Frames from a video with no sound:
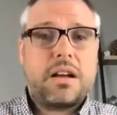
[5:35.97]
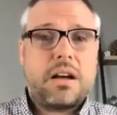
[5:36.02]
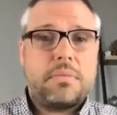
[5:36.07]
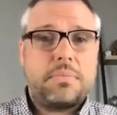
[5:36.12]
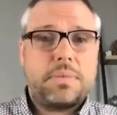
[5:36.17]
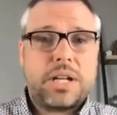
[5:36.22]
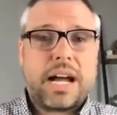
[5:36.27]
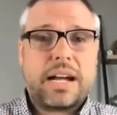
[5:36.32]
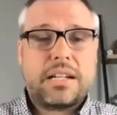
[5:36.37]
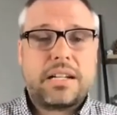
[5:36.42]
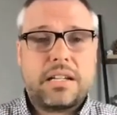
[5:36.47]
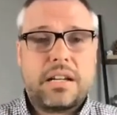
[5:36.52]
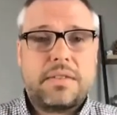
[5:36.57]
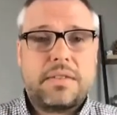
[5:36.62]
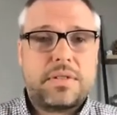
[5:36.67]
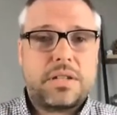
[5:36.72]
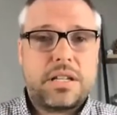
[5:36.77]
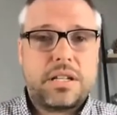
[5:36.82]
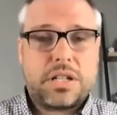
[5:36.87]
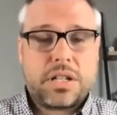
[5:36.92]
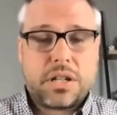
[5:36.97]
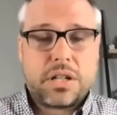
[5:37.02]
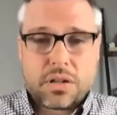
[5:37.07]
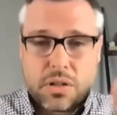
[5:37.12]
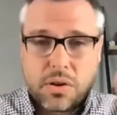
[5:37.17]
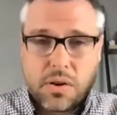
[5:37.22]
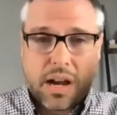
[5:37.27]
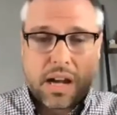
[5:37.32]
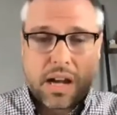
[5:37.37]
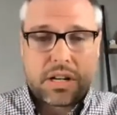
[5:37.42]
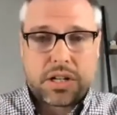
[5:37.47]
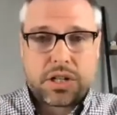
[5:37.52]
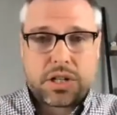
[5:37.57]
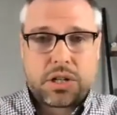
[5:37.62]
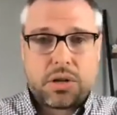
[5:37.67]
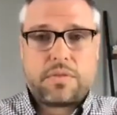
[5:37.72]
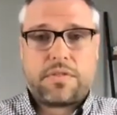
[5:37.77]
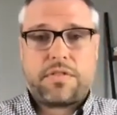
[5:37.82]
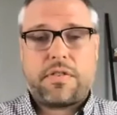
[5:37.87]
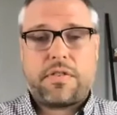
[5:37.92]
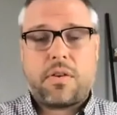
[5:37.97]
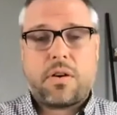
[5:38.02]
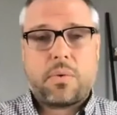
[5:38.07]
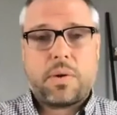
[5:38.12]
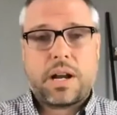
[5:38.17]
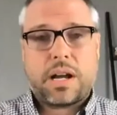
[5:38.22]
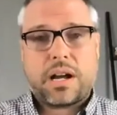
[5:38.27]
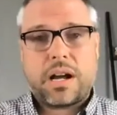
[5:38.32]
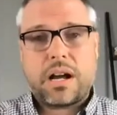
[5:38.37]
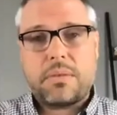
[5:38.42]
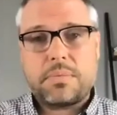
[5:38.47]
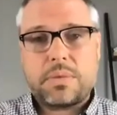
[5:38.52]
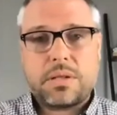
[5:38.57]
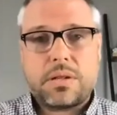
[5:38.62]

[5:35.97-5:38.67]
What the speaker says: objectives that you're trying to shoot for when it comes